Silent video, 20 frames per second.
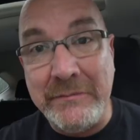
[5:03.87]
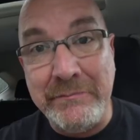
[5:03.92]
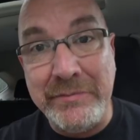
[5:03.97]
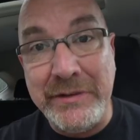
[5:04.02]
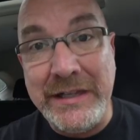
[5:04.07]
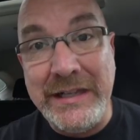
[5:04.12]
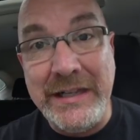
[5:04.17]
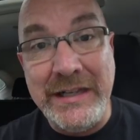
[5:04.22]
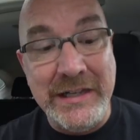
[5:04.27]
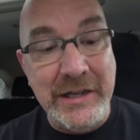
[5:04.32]

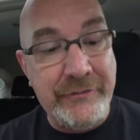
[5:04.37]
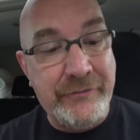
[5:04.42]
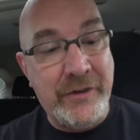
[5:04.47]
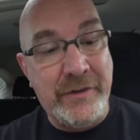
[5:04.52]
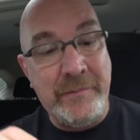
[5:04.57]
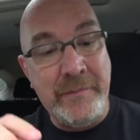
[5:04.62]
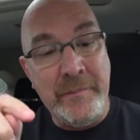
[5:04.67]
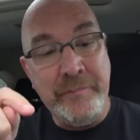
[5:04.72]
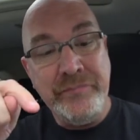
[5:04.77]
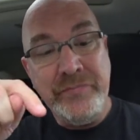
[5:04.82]
completely
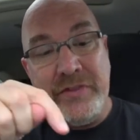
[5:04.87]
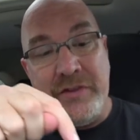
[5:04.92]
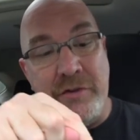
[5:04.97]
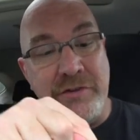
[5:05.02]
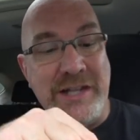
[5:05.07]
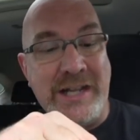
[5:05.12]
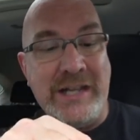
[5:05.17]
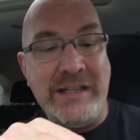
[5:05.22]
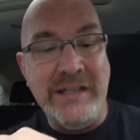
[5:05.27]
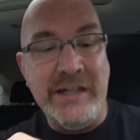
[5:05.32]
different. There
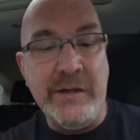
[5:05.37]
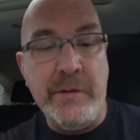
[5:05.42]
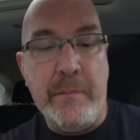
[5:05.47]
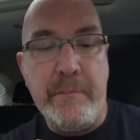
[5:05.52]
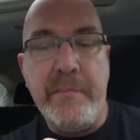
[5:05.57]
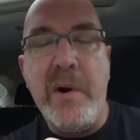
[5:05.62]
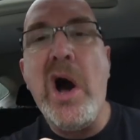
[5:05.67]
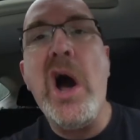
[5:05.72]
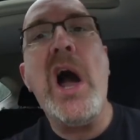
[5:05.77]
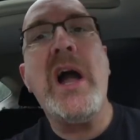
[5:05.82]
was like a little
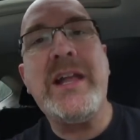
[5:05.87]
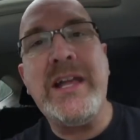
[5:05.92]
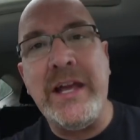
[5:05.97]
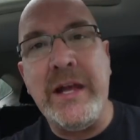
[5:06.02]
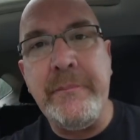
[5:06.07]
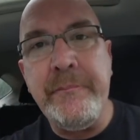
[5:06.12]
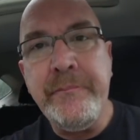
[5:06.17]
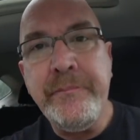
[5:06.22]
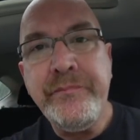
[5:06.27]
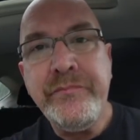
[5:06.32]

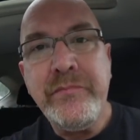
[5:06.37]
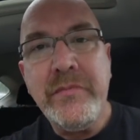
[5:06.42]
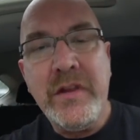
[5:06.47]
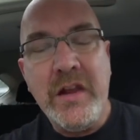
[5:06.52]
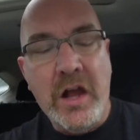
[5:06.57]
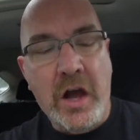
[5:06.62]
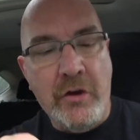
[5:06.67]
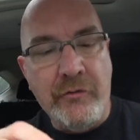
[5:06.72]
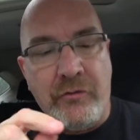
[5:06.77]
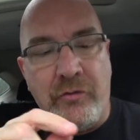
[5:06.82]
pocket
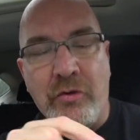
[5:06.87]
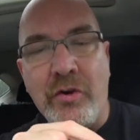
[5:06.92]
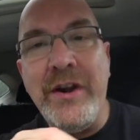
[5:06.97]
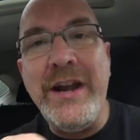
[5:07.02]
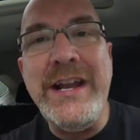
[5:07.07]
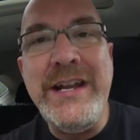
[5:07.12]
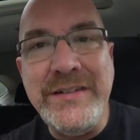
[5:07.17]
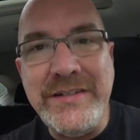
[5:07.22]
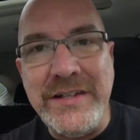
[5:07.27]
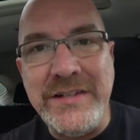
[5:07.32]
of
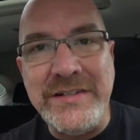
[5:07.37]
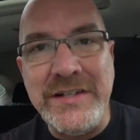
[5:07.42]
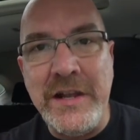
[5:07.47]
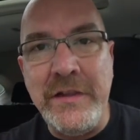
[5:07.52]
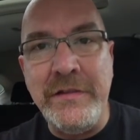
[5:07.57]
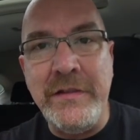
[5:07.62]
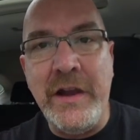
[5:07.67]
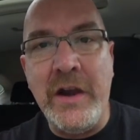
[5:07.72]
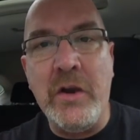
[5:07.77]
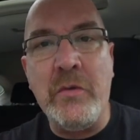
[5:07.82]
raisins
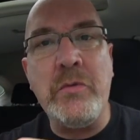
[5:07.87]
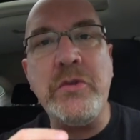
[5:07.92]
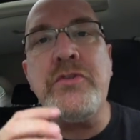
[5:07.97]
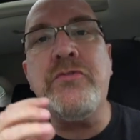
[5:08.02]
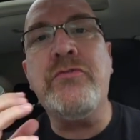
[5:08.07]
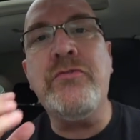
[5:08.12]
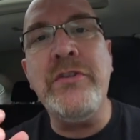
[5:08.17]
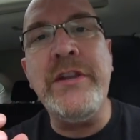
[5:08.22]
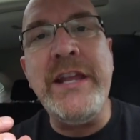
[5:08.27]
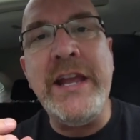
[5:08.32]
in there,
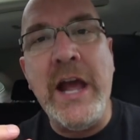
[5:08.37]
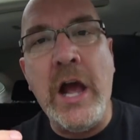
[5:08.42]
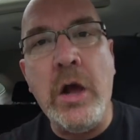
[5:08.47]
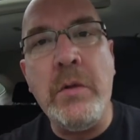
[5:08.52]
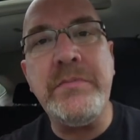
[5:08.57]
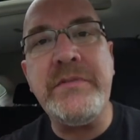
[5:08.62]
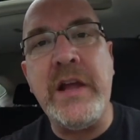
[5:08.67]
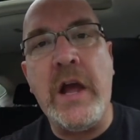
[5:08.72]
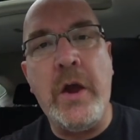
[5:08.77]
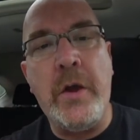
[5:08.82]
which really
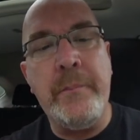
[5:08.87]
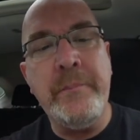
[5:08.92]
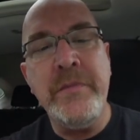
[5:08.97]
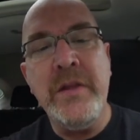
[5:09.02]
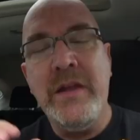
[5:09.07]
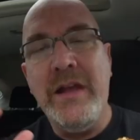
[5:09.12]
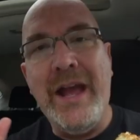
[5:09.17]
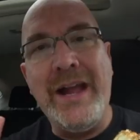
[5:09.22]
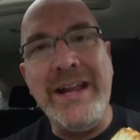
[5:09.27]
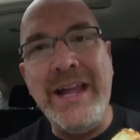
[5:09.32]
helped out.
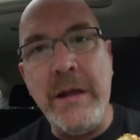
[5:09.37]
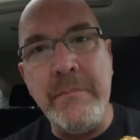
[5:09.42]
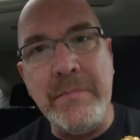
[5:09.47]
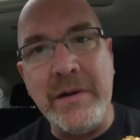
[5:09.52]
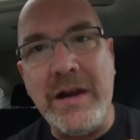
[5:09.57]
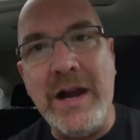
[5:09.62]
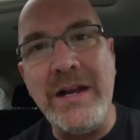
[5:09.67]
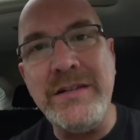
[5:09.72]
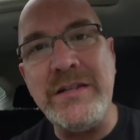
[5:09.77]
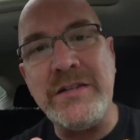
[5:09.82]
Again,
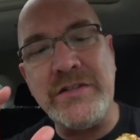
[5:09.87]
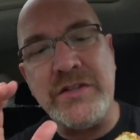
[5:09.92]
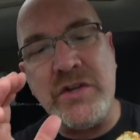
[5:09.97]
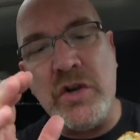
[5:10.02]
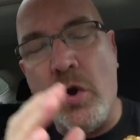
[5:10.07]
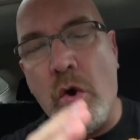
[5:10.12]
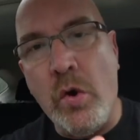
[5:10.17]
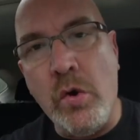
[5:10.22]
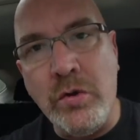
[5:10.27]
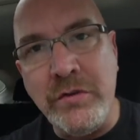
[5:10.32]
because it's
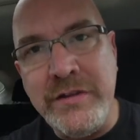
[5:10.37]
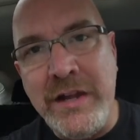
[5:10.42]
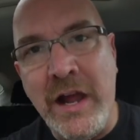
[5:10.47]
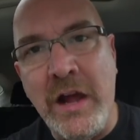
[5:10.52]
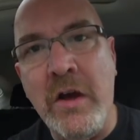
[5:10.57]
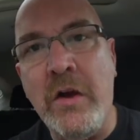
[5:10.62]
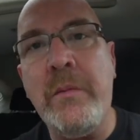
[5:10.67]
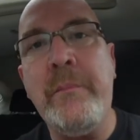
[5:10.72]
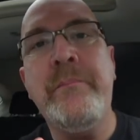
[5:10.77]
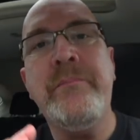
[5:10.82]
cold
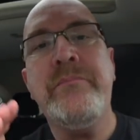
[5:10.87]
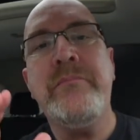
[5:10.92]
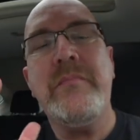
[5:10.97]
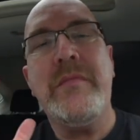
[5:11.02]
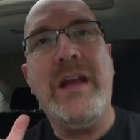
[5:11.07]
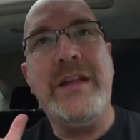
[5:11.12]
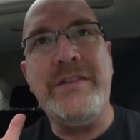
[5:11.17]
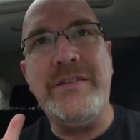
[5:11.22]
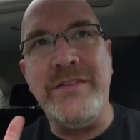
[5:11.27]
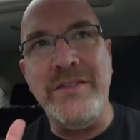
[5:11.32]
now,
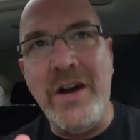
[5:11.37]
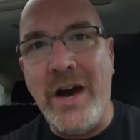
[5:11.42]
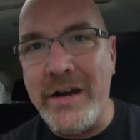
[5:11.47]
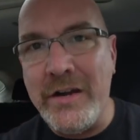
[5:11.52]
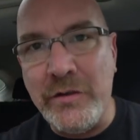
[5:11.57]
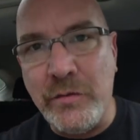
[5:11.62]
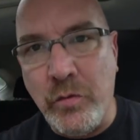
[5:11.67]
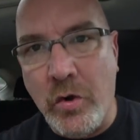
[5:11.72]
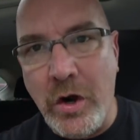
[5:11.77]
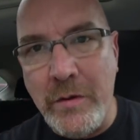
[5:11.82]
it's
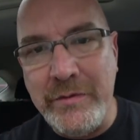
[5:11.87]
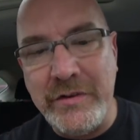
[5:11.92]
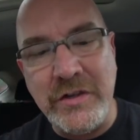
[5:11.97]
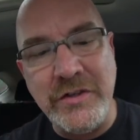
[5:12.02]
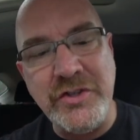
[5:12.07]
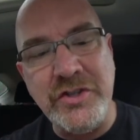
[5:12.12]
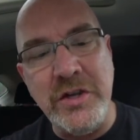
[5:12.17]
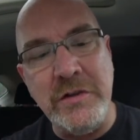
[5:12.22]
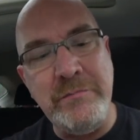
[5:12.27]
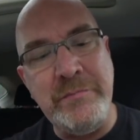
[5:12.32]
not as warm as
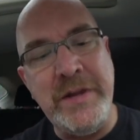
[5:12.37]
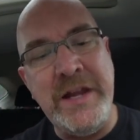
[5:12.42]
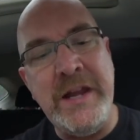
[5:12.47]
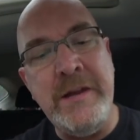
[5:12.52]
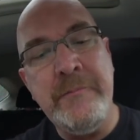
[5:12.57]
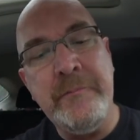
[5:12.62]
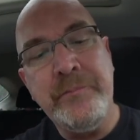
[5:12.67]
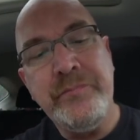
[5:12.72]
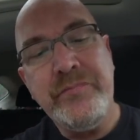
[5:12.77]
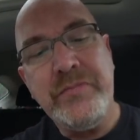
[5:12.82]
it should be.